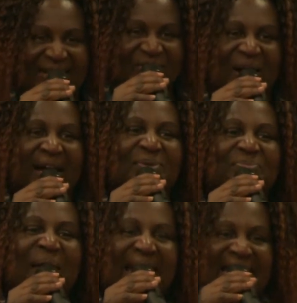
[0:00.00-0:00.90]
You are
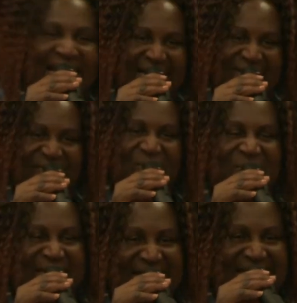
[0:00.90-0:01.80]
making
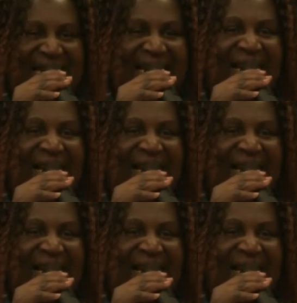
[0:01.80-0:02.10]
excuses."